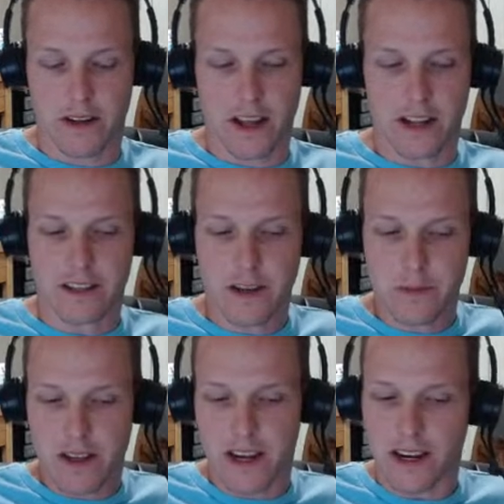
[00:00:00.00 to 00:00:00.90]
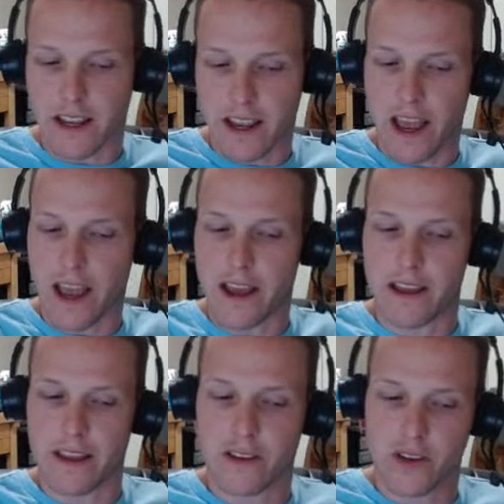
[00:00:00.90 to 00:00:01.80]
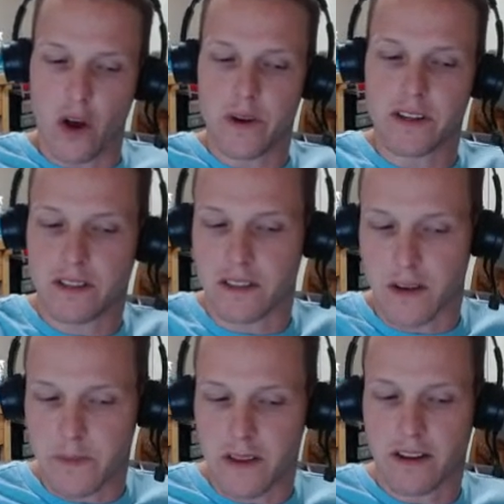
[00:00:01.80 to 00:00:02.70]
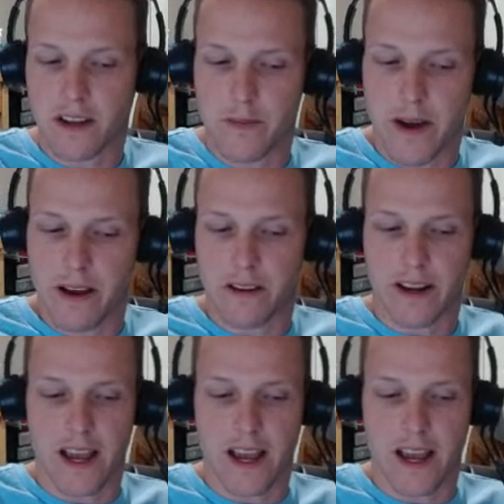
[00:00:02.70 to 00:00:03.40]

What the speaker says: It seems like there's always something come out that